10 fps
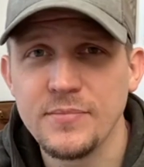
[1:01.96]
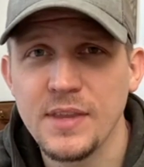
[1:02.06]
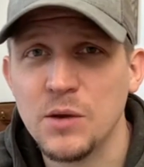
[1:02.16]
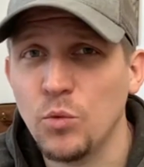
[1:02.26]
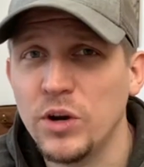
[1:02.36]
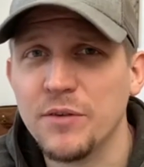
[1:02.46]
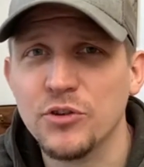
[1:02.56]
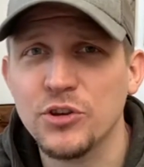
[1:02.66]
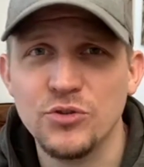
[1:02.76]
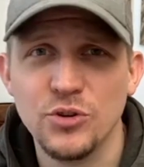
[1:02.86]
And whenever
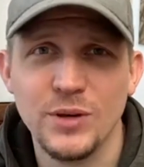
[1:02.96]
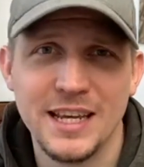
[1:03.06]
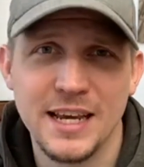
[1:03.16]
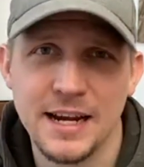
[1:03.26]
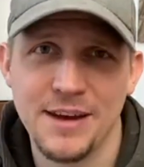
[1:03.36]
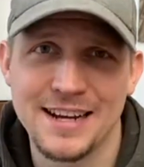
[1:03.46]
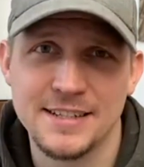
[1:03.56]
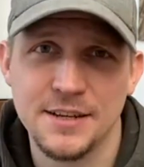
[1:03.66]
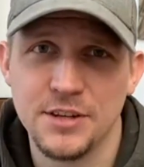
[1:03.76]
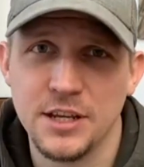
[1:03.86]
you do any kind of
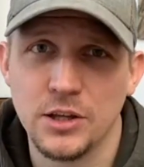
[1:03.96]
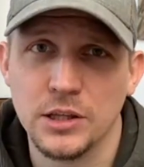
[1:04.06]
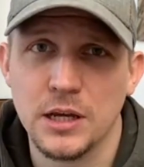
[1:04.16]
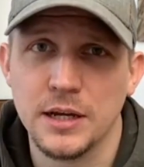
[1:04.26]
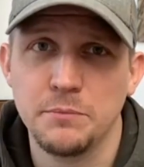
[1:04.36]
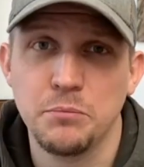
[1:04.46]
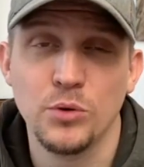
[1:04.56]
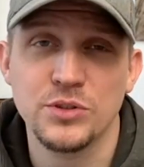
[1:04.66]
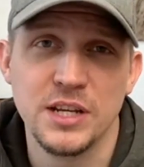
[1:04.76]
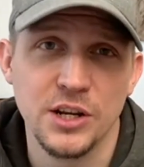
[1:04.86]
activity online,
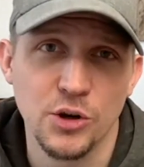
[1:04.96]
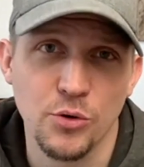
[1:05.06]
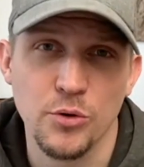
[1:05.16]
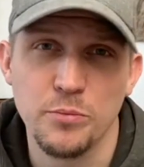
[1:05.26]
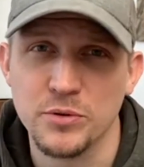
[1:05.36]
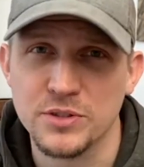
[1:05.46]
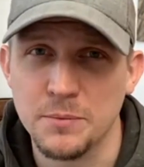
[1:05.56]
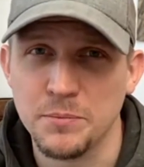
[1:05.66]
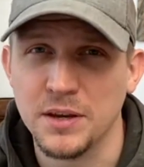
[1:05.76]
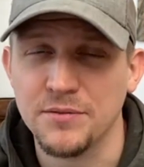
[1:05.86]
posting in a group or
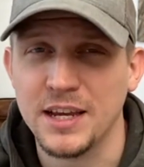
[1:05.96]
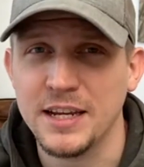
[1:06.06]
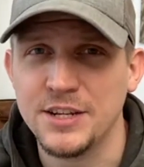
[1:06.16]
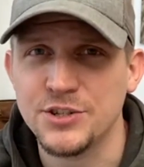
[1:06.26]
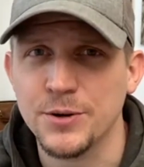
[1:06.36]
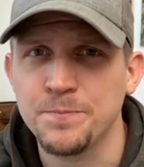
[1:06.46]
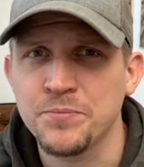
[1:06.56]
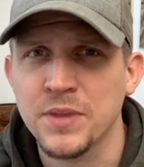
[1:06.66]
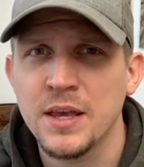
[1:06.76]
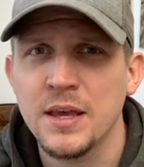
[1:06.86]
something of that nature,
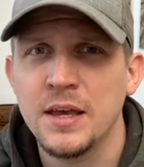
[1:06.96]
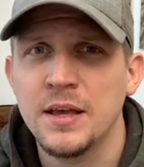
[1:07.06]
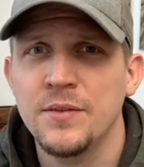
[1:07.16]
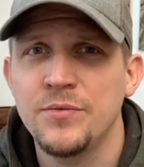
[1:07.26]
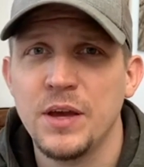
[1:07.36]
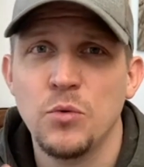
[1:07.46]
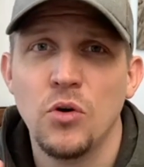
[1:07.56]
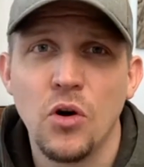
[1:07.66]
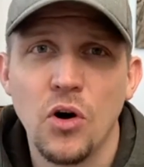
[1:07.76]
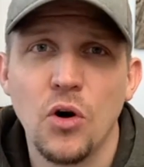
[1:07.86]
they
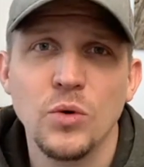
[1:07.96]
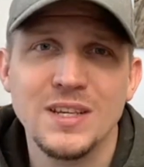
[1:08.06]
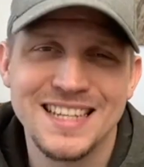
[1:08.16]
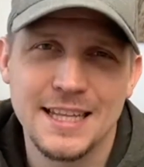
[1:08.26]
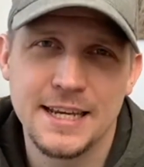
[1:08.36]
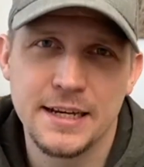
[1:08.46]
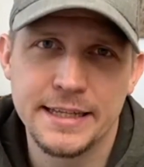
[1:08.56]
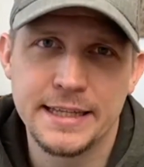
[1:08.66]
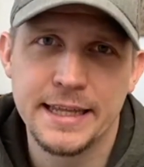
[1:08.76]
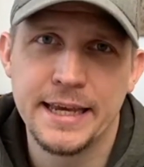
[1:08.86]
will always click on
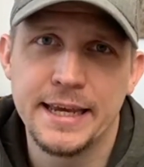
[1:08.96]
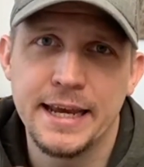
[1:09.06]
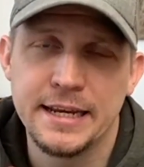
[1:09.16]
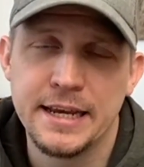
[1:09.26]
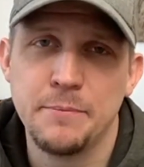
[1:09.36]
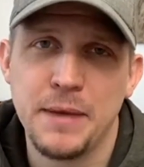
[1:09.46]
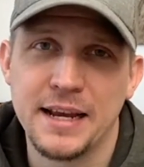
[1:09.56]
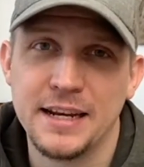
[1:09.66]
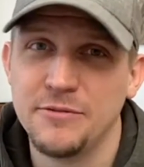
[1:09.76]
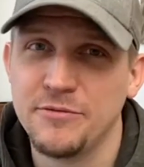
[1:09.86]
the link and come back
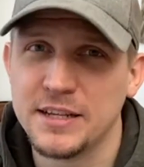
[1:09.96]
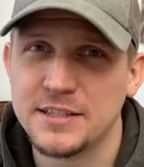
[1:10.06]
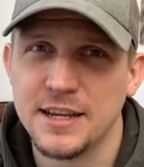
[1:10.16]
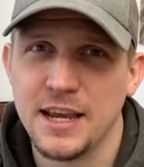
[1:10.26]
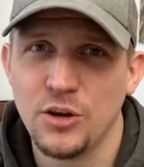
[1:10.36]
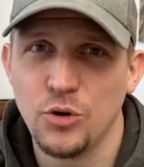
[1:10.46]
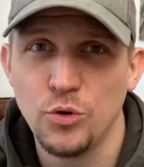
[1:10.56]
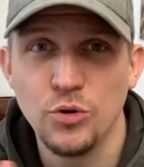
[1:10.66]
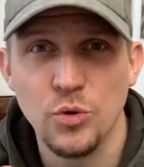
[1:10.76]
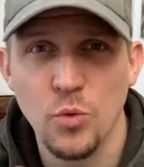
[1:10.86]
and investigate
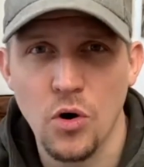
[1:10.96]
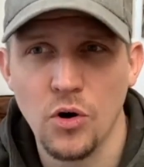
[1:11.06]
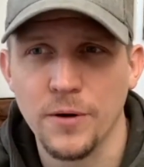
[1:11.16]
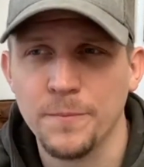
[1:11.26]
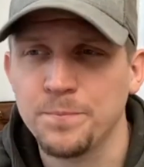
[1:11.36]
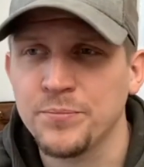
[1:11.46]
who you are,